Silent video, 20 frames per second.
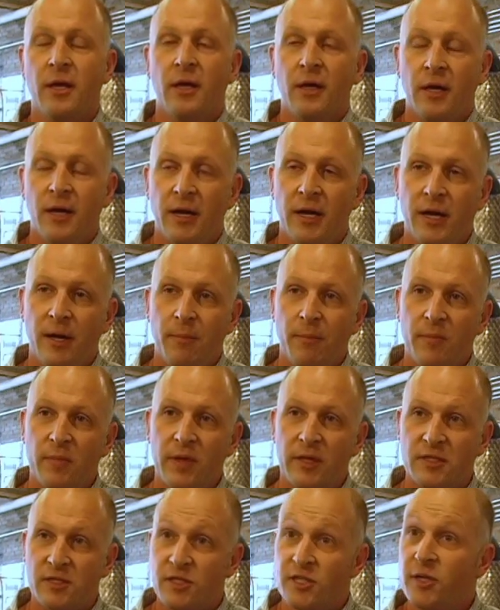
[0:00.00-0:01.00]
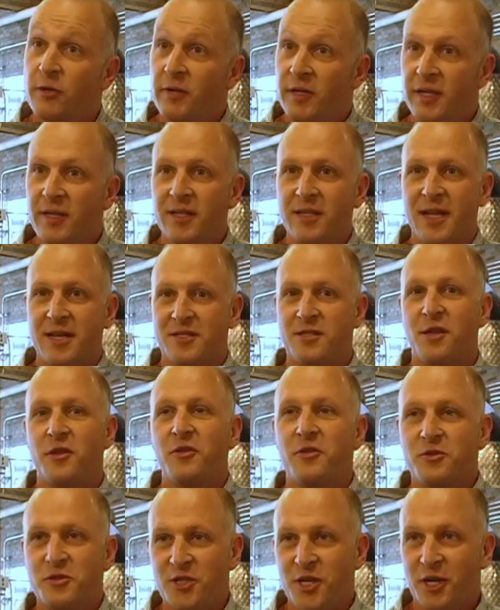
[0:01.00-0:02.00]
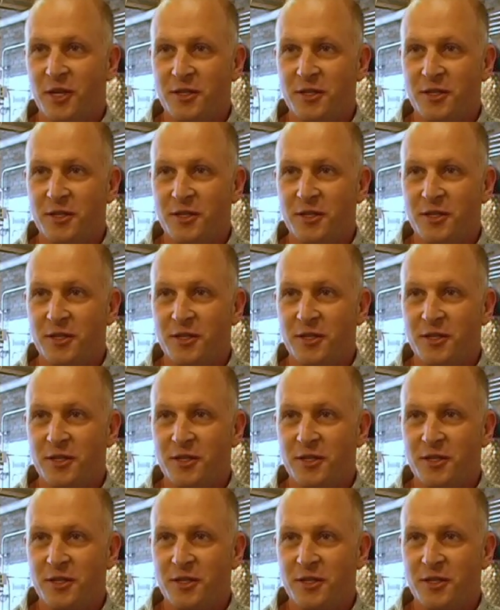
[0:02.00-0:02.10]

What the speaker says: It takes a week for a batch of mash to